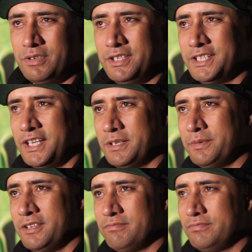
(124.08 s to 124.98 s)
probably take
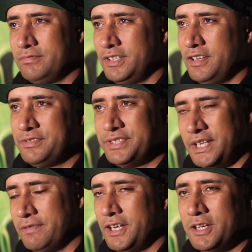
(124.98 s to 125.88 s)
about, you know,
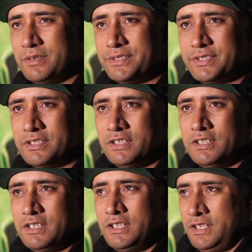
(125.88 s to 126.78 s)
7 hours.
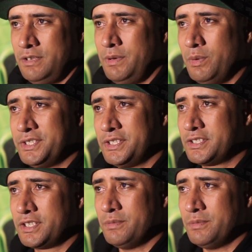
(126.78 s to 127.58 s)
But once it's